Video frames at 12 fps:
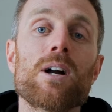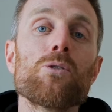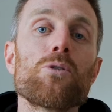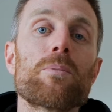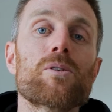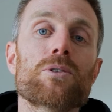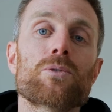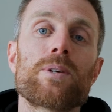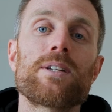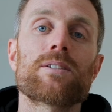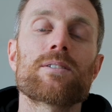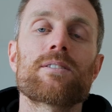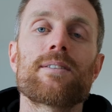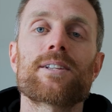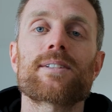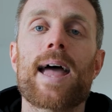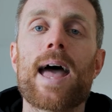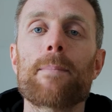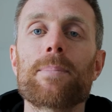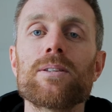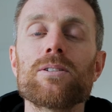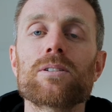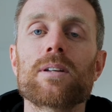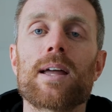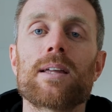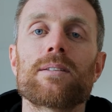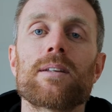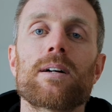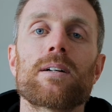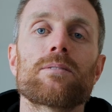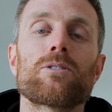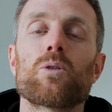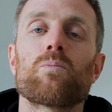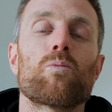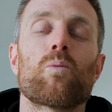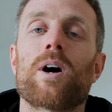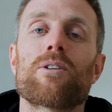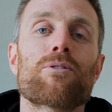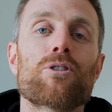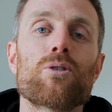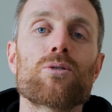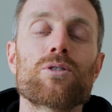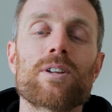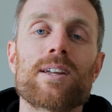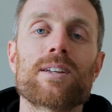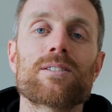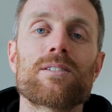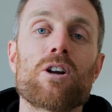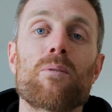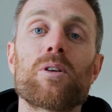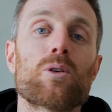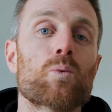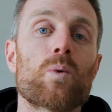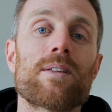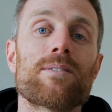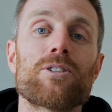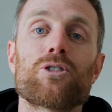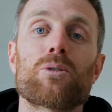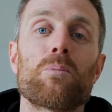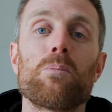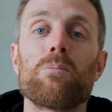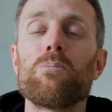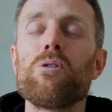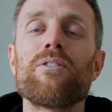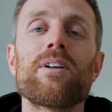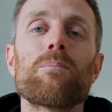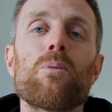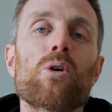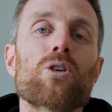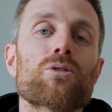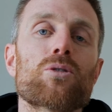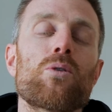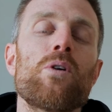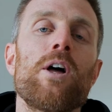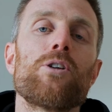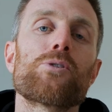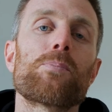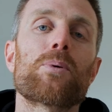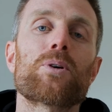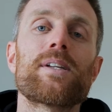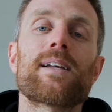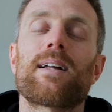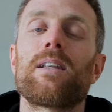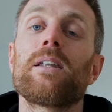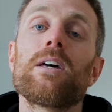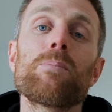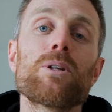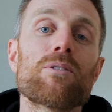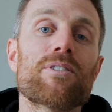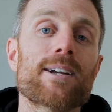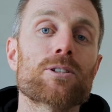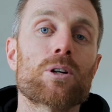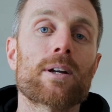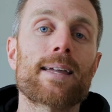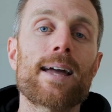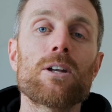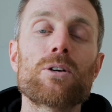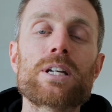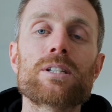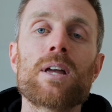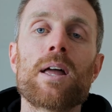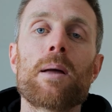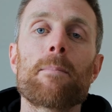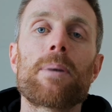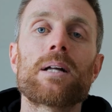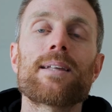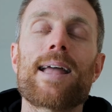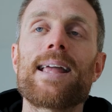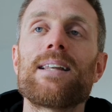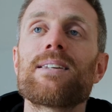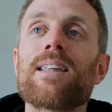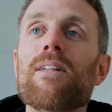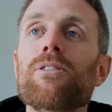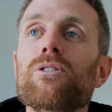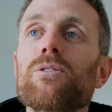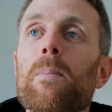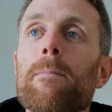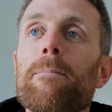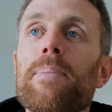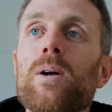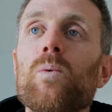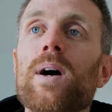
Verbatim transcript: are numerous reasons this happens, and uh, you know one of those is the obvious one that you're moving more, so you're burning a little bit of extra calories. But another big